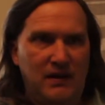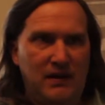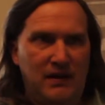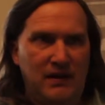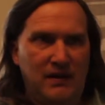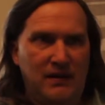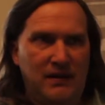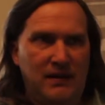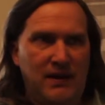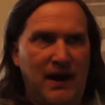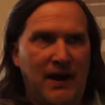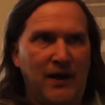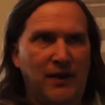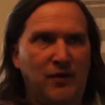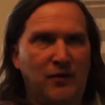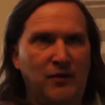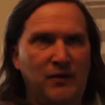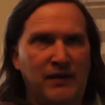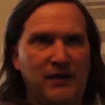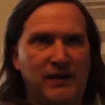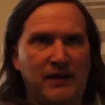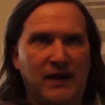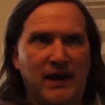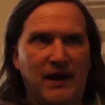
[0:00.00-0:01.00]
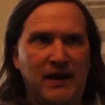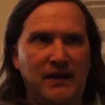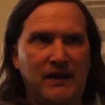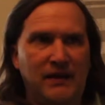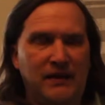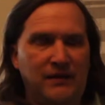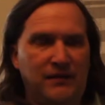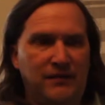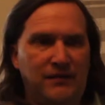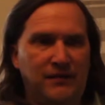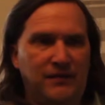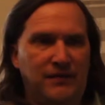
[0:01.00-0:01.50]
It not only kind
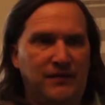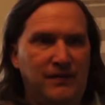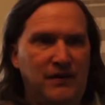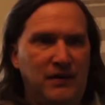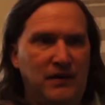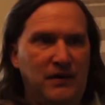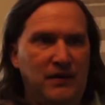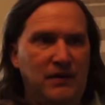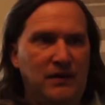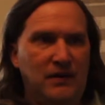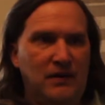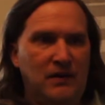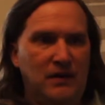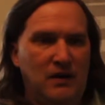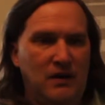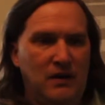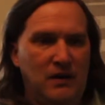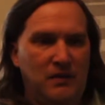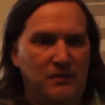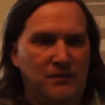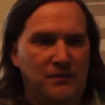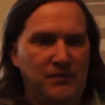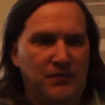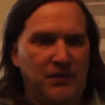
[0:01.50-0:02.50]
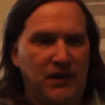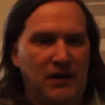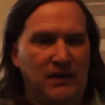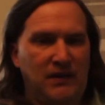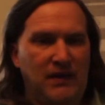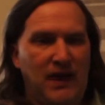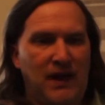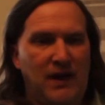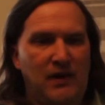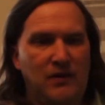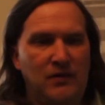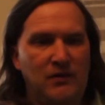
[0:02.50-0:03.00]
of
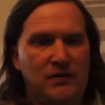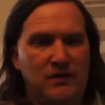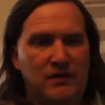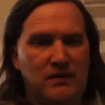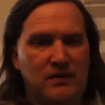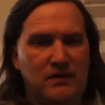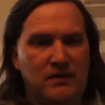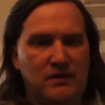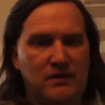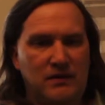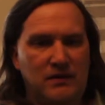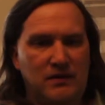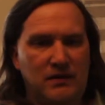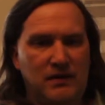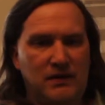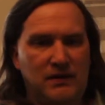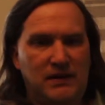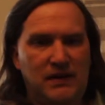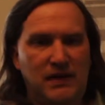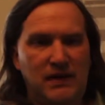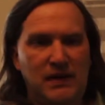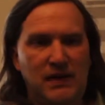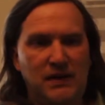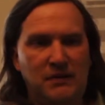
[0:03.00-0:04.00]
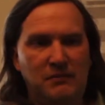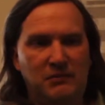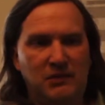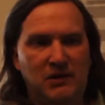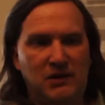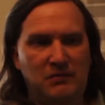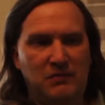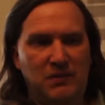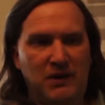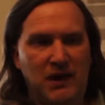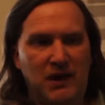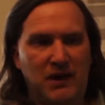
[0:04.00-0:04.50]
allows the team
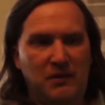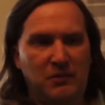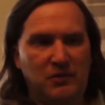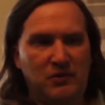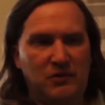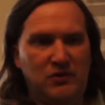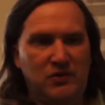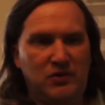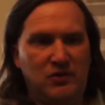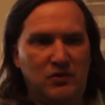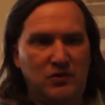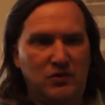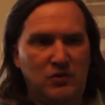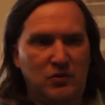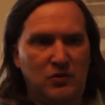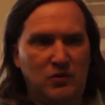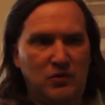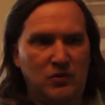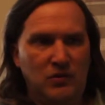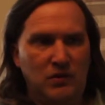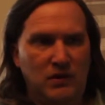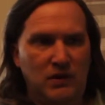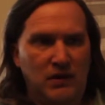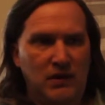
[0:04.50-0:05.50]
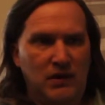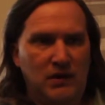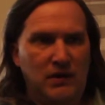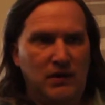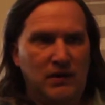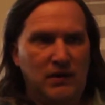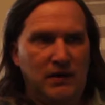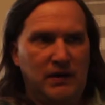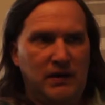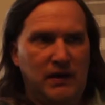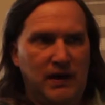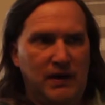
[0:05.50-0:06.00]
to be able to
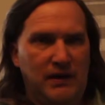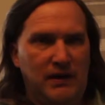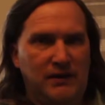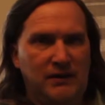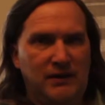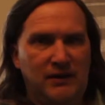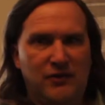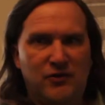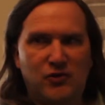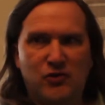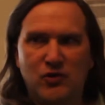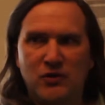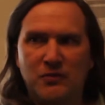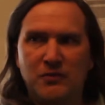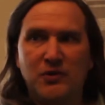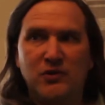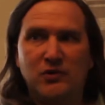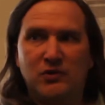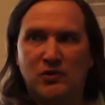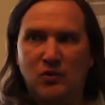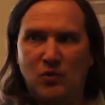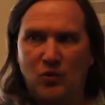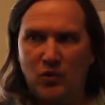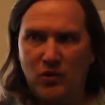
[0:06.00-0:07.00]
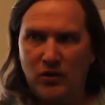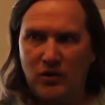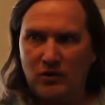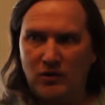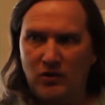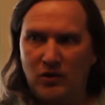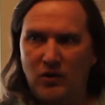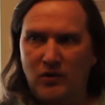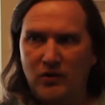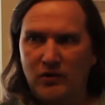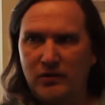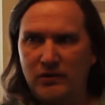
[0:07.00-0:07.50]
kind of distribute the
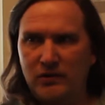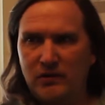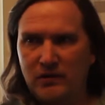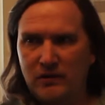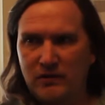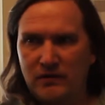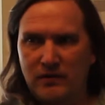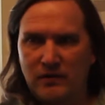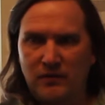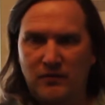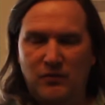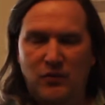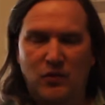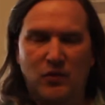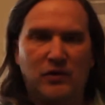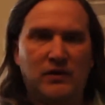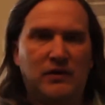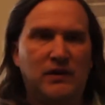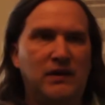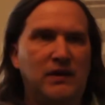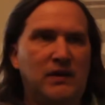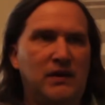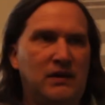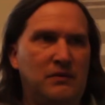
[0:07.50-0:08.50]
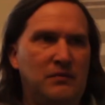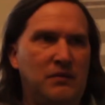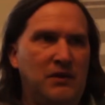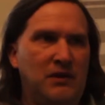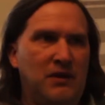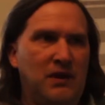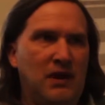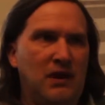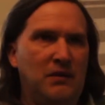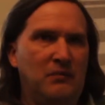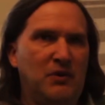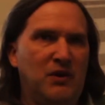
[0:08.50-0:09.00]
workload in terms of work that needs to be
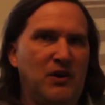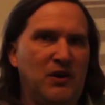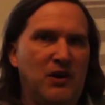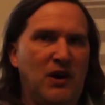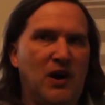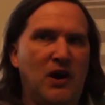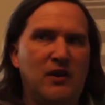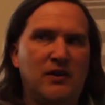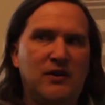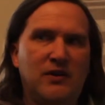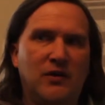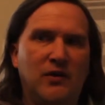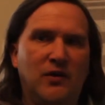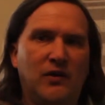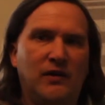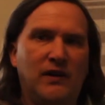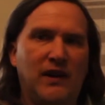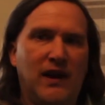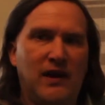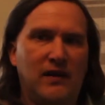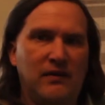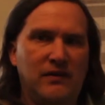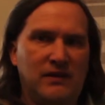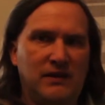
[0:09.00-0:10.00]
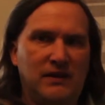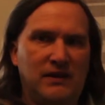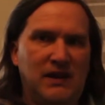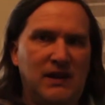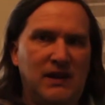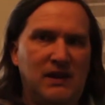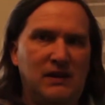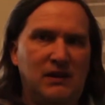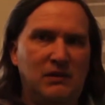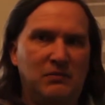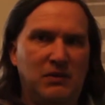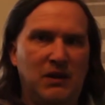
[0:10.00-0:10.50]
done, but it also allows the
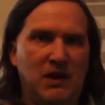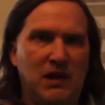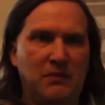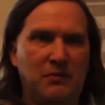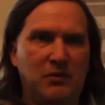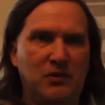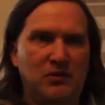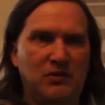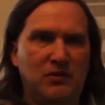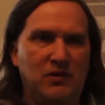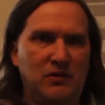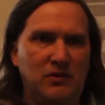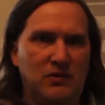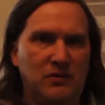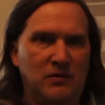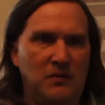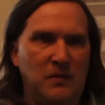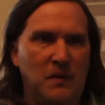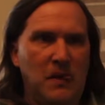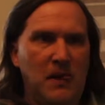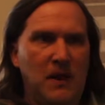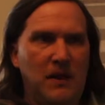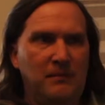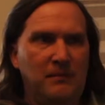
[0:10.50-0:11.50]
team to be able to